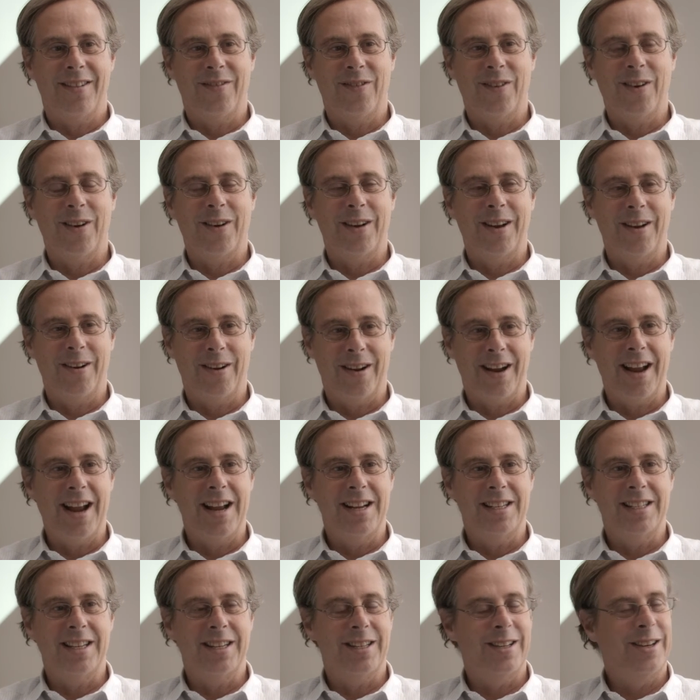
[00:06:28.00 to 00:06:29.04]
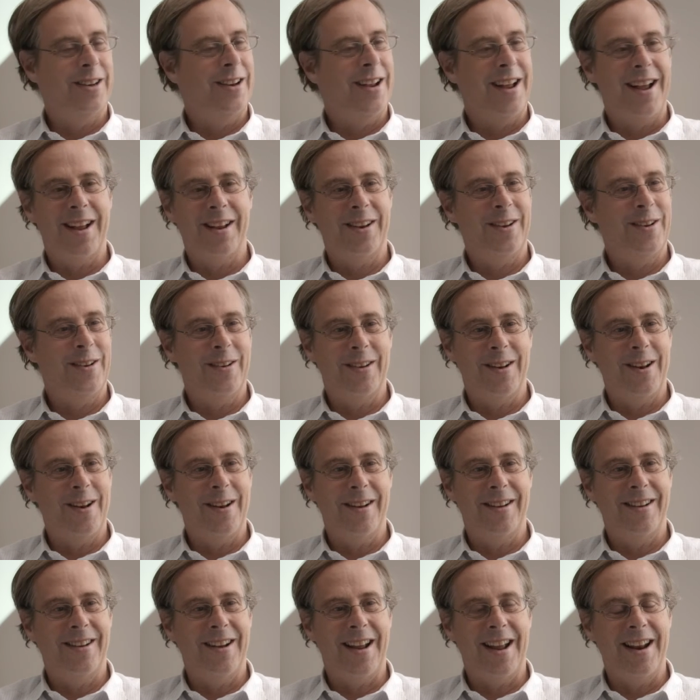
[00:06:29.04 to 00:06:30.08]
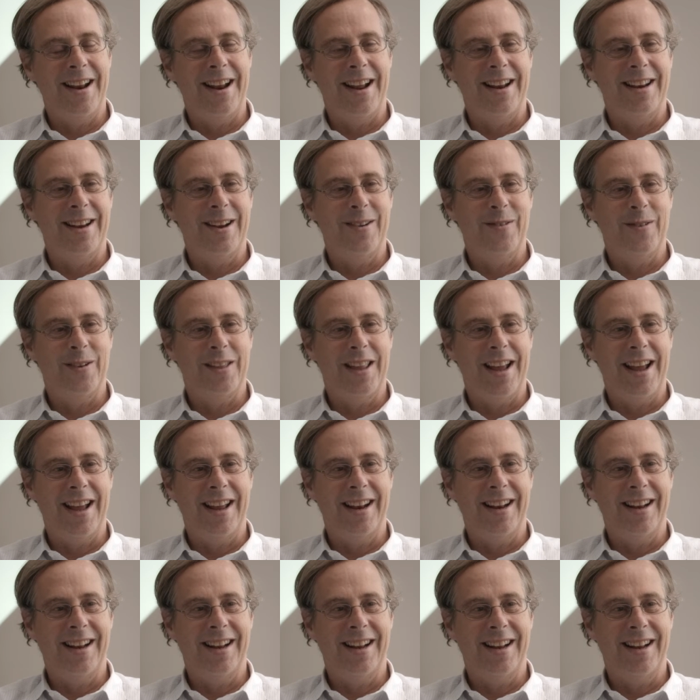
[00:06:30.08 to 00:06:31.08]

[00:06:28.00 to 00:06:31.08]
For your cases, any idea where that?